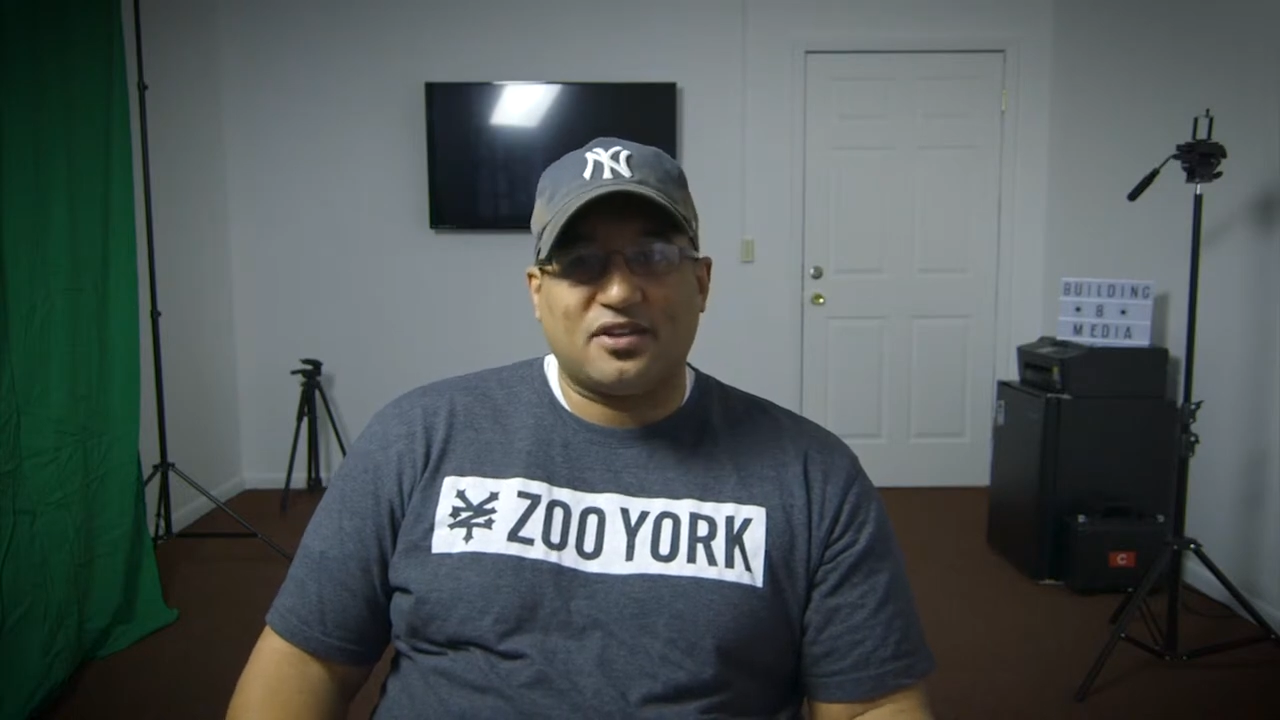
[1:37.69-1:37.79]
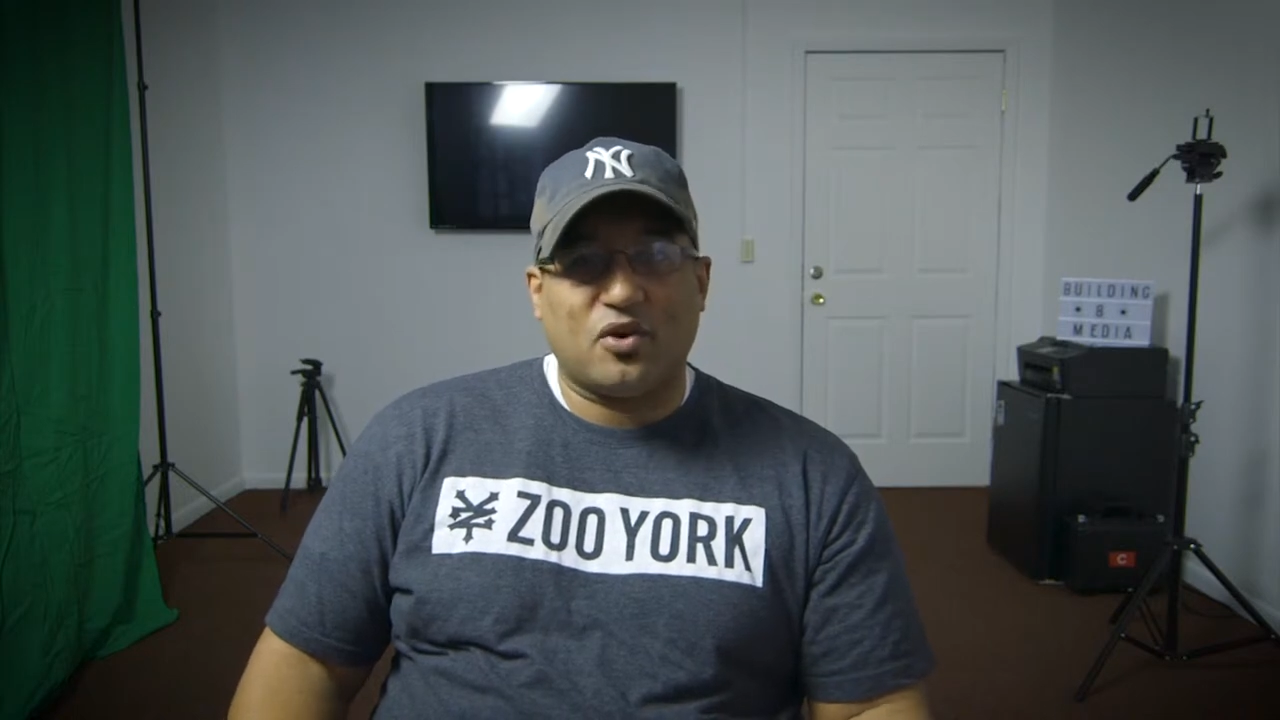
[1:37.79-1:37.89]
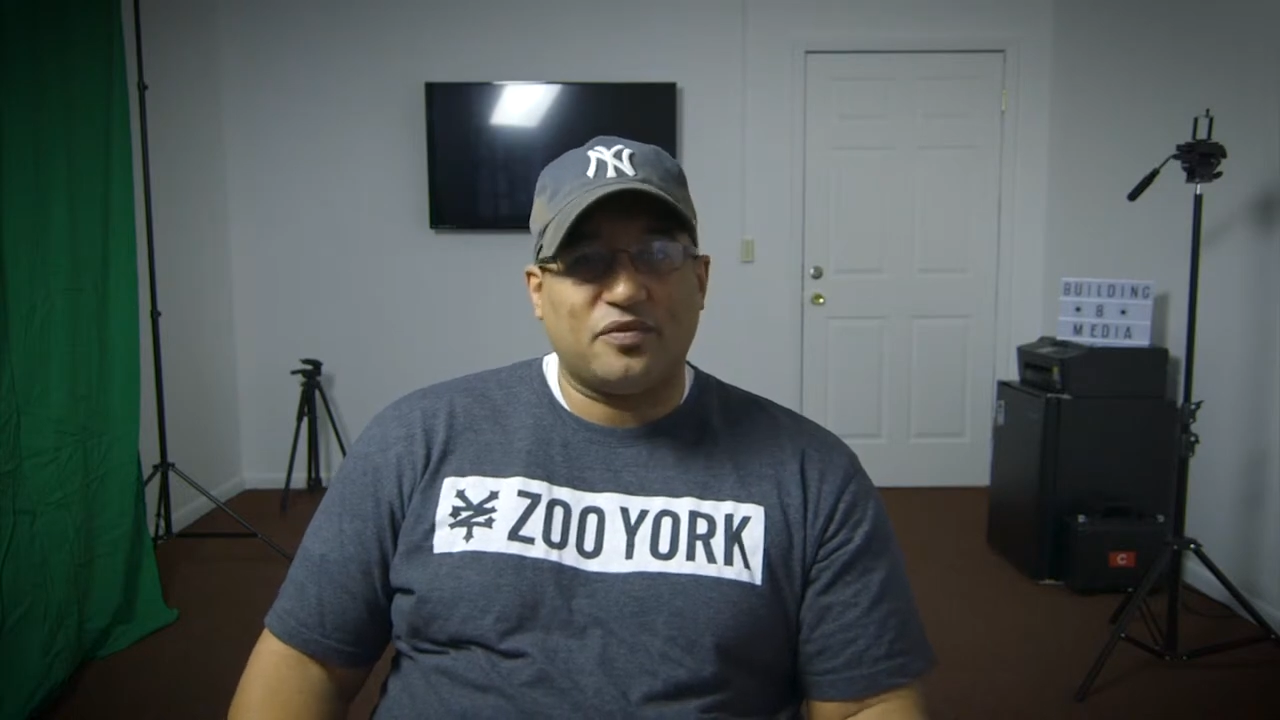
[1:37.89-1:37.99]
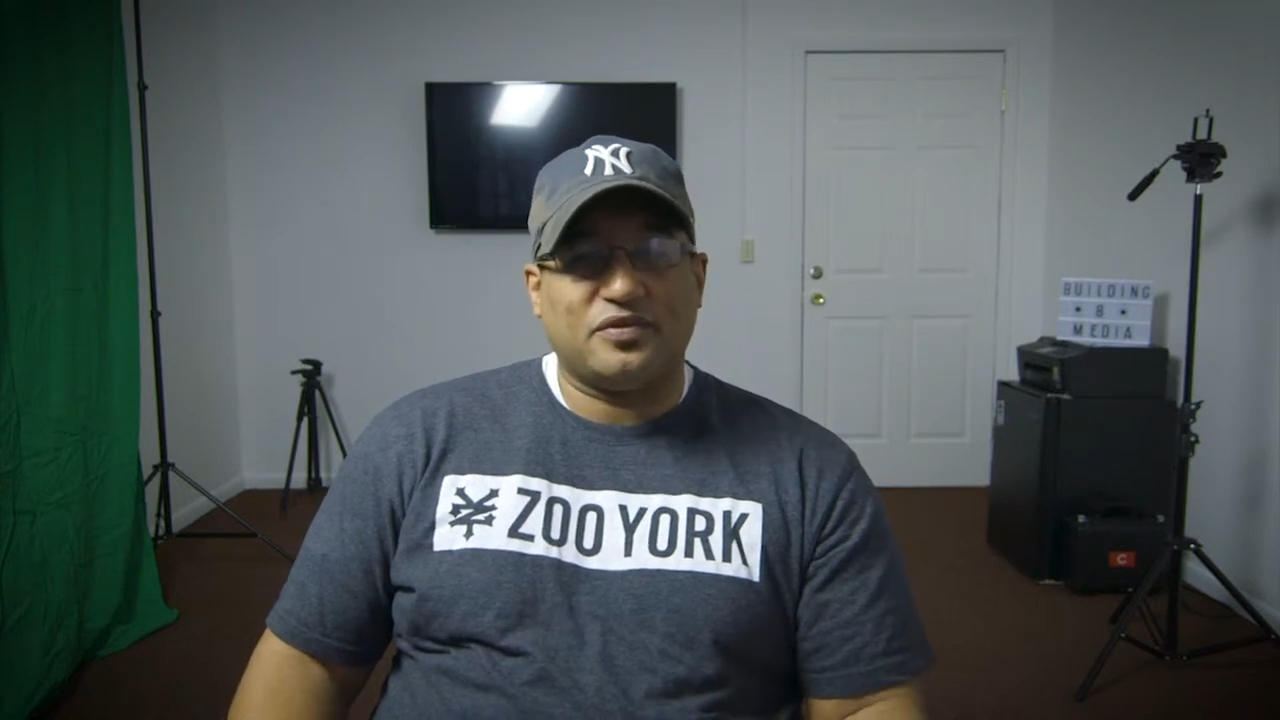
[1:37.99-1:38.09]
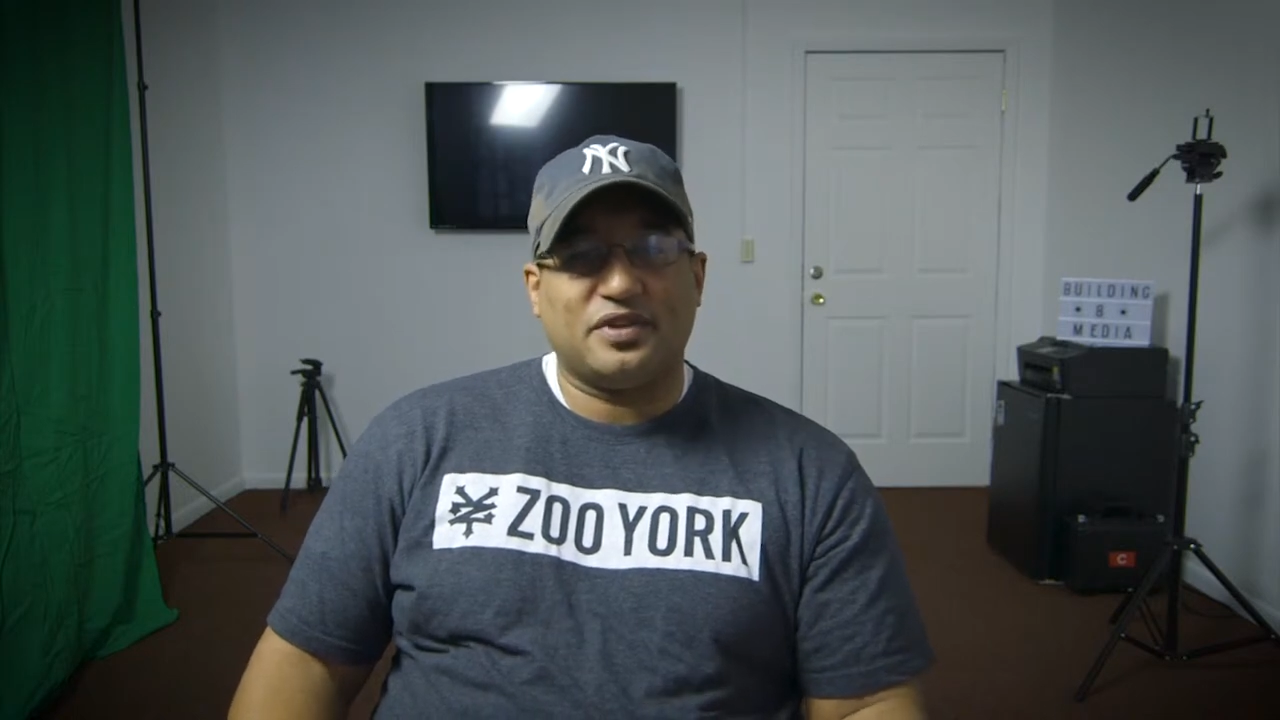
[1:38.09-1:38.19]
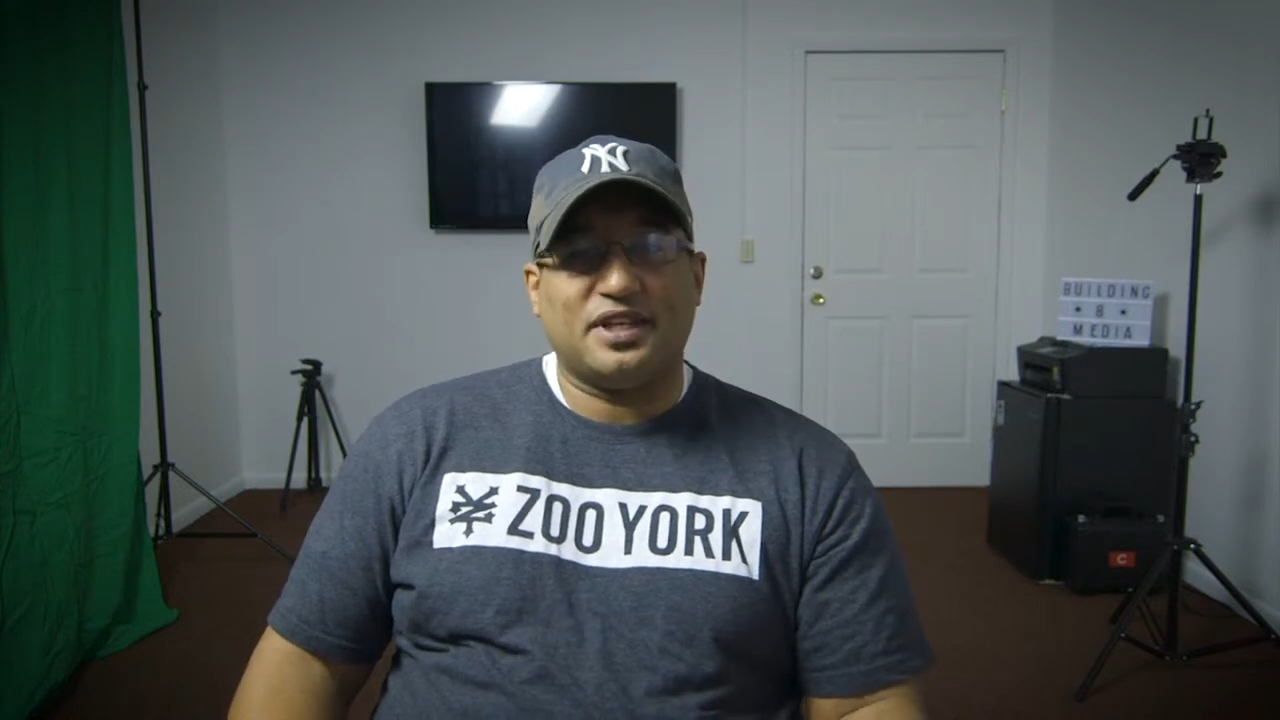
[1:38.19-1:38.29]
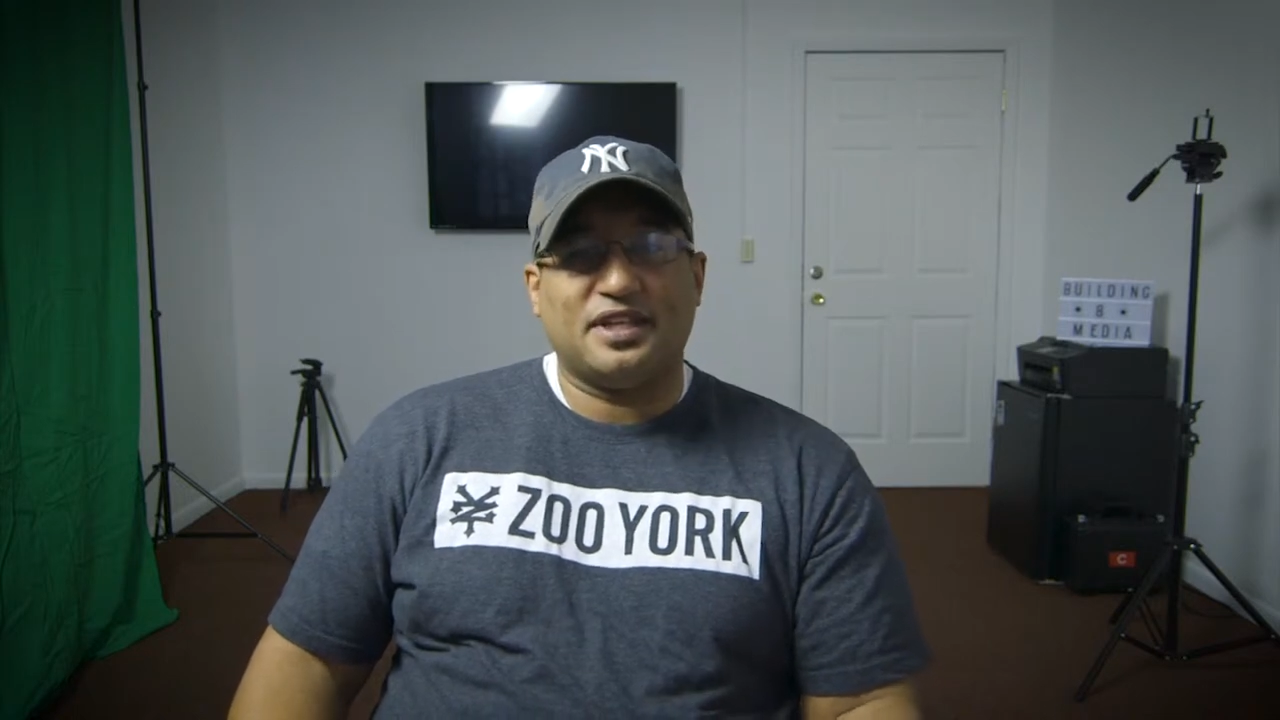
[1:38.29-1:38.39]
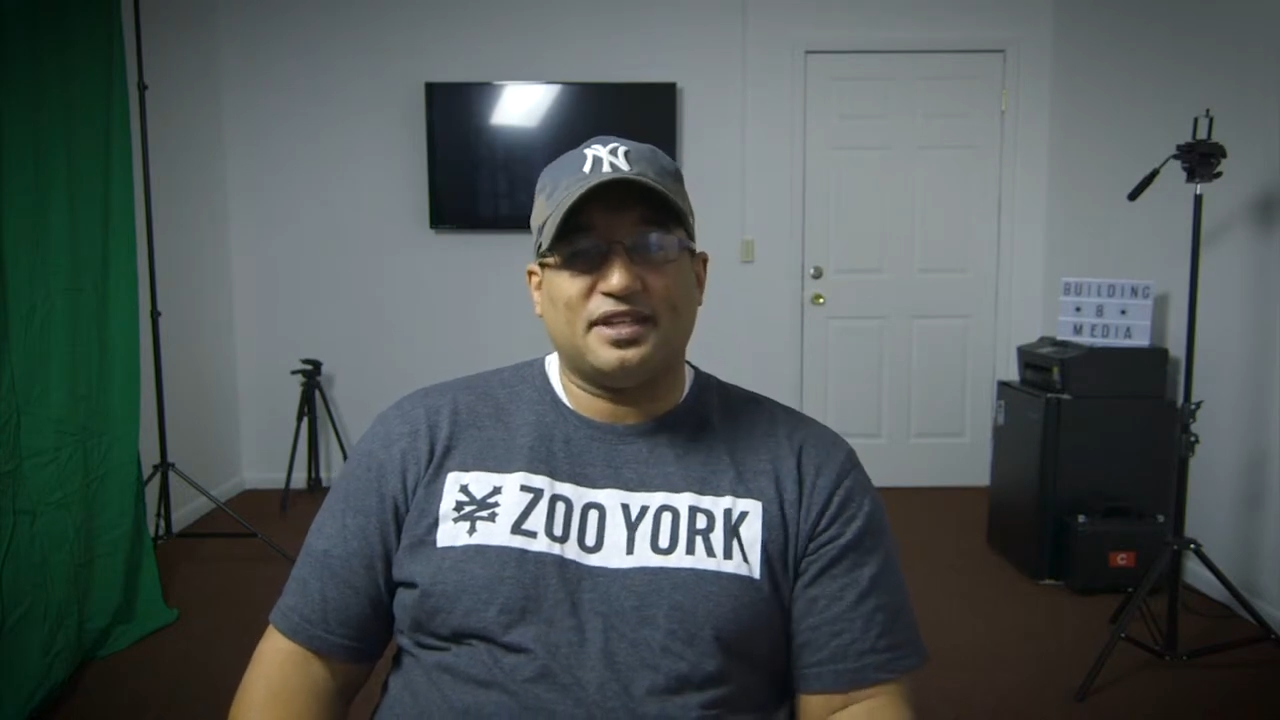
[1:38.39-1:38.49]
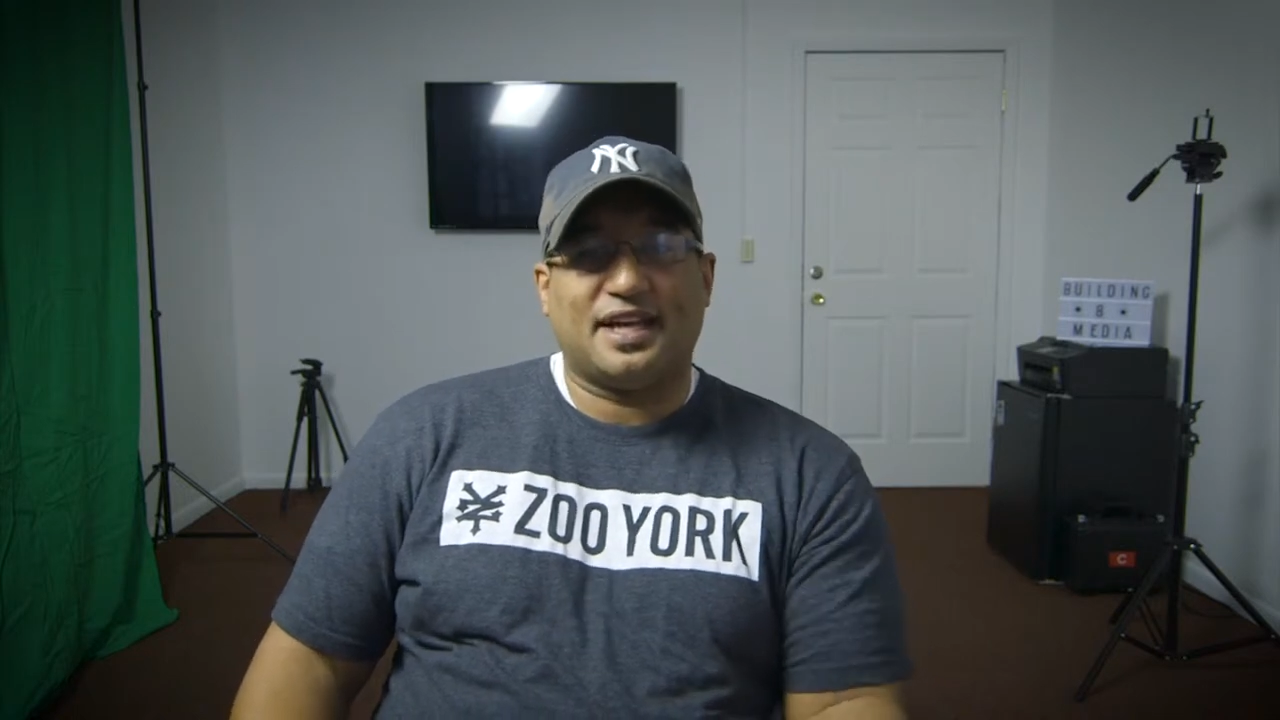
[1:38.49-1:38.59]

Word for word: hopefully